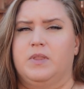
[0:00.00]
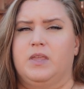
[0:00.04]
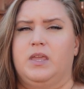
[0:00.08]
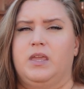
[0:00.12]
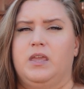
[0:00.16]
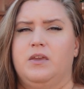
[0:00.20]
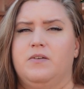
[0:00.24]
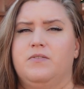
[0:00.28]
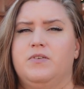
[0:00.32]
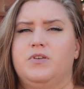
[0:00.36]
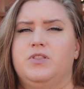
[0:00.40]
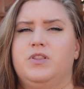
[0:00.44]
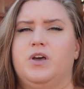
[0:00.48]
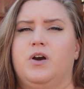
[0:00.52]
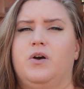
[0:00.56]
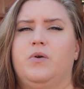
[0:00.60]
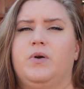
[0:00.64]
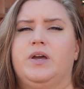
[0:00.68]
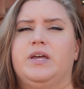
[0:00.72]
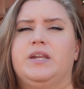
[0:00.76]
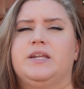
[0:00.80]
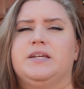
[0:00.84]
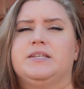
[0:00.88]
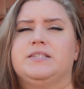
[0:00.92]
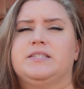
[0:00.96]
even though
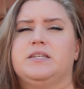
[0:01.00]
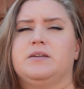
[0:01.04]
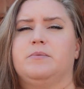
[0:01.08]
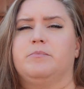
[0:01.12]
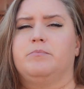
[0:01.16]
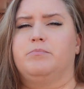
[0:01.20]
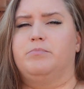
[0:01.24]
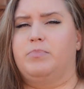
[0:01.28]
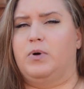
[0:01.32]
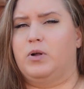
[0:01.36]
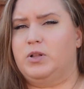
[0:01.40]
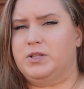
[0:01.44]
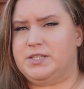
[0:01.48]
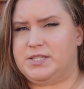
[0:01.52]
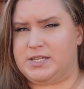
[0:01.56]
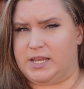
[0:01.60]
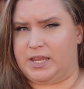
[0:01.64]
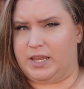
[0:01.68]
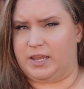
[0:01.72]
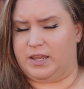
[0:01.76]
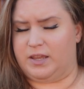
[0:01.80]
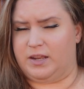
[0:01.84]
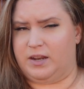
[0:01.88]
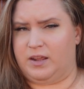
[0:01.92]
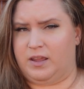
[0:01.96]
it isn't
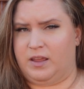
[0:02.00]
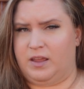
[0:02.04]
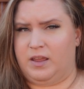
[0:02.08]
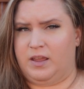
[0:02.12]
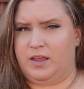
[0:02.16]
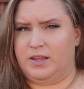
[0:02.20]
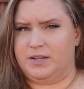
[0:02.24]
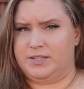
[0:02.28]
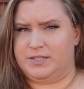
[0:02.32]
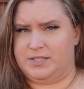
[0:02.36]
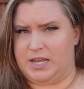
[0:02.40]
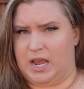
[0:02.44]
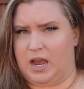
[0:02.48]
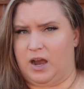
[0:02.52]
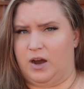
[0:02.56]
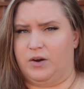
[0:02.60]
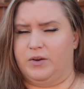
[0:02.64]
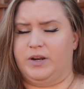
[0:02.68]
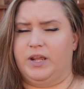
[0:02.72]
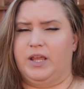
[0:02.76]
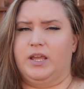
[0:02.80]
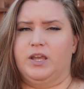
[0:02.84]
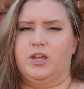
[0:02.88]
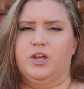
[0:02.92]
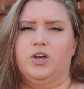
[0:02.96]
bolted
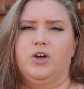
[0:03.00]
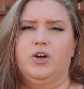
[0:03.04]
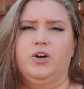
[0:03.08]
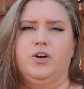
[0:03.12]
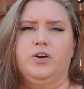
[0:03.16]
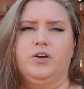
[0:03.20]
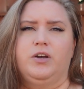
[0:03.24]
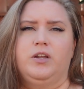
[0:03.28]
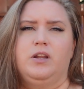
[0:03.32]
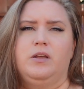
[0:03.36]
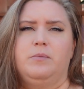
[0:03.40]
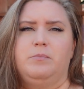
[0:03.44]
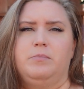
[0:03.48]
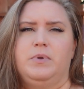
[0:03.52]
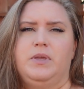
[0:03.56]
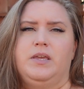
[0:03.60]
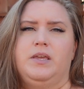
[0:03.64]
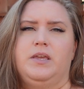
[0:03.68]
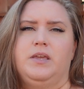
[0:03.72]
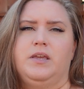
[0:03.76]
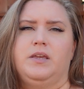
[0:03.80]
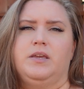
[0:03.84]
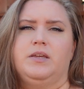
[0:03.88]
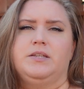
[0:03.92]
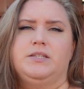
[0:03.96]
down, it could
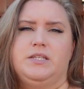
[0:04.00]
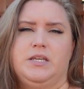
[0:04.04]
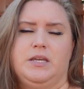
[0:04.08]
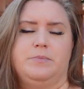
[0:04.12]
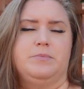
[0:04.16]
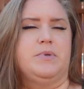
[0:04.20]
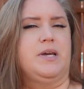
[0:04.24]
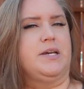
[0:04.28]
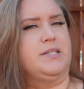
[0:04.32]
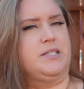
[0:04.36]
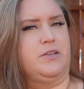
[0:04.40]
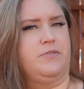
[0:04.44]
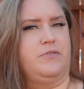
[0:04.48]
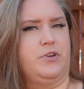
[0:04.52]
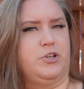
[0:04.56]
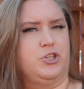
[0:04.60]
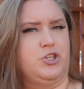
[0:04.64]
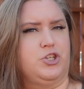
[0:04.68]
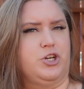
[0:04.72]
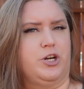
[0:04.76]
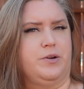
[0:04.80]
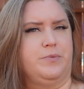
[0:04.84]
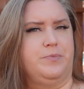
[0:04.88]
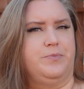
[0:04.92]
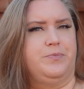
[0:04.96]
be deemed as a
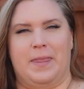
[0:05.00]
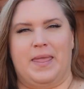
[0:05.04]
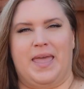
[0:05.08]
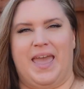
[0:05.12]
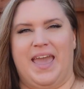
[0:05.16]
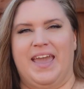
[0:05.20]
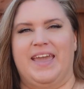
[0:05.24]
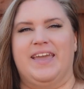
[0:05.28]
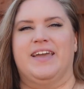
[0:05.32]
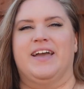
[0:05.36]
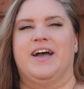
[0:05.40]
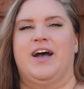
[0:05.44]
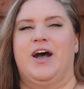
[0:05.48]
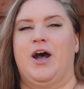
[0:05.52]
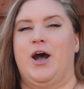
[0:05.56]
fixture. A,